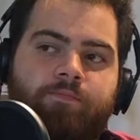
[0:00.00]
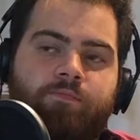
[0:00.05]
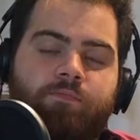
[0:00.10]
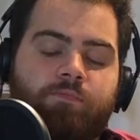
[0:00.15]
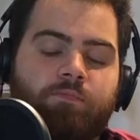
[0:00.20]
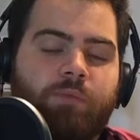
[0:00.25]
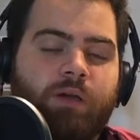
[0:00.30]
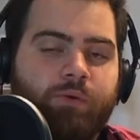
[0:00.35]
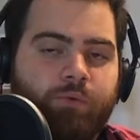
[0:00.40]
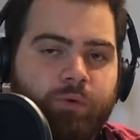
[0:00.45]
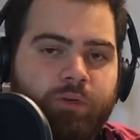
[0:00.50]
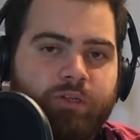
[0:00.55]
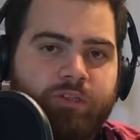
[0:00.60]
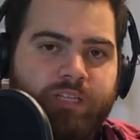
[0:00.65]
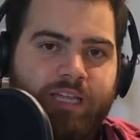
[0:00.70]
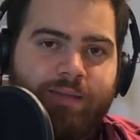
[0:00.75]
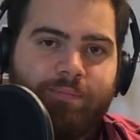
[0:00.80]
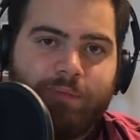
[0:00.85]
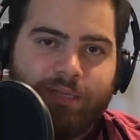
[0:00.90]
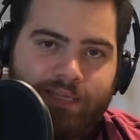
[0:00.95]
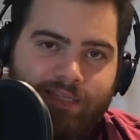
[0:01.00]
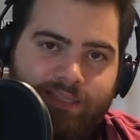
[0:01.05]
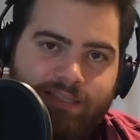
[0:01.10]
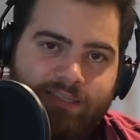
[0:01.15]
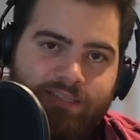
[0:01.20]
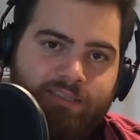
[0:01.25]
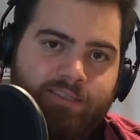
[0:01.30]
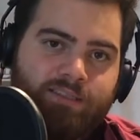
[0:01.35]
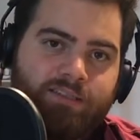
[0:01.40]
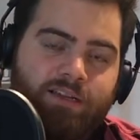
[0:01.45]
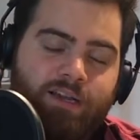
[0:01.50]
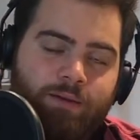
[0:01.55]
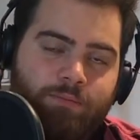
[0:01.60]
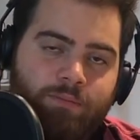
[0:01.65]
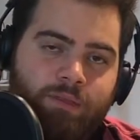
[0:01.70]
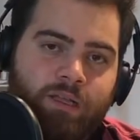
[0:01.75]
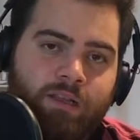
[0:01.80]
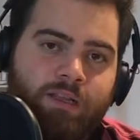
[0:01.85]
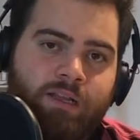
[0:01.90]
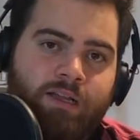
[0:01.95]
My real name is
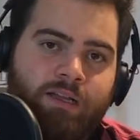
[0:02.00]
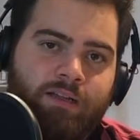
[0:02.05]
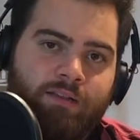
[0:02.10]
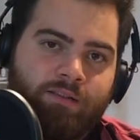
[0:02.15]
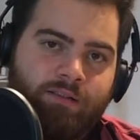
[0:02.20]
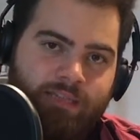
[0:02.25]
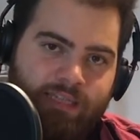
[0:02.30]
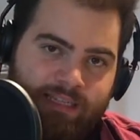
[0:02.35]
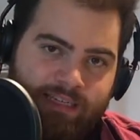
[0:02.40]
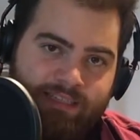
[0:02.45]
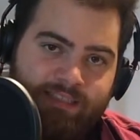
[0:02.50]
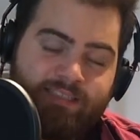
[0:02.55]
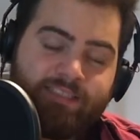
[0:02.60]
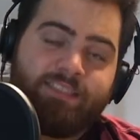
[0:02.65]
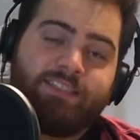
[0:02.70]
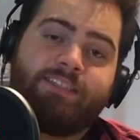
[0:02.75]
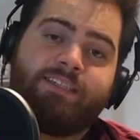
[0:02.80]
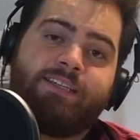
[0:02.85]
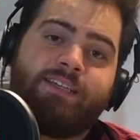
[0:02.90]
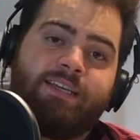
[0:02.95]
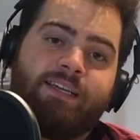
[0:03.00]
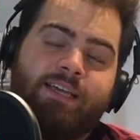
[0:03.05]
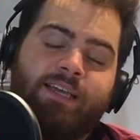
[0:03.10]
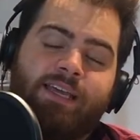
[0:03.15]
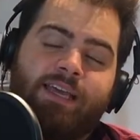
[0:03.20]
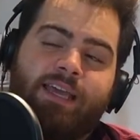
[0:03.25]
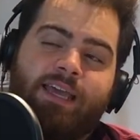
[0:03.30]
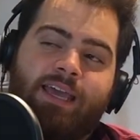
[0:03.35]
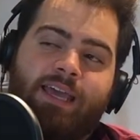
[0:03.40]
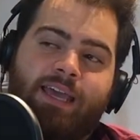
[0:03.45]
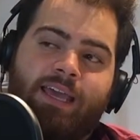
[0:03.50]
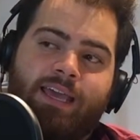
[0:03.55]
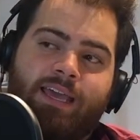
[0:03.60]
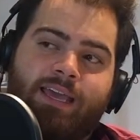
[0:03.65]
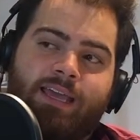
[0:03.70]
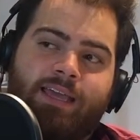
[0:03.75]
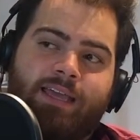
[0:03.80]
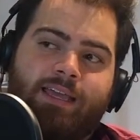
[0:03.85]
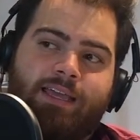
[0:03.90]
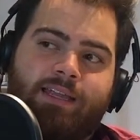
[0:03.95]
Abdullah El-Heat,
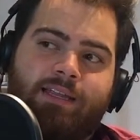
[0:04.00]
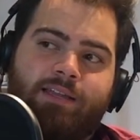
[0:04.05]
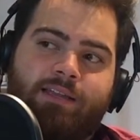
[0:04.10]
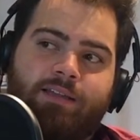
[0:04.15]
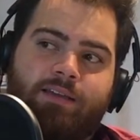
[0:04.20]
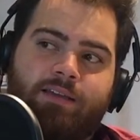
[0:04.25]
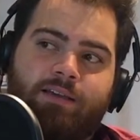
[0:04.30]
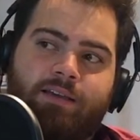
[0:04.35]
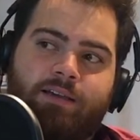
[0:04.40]
and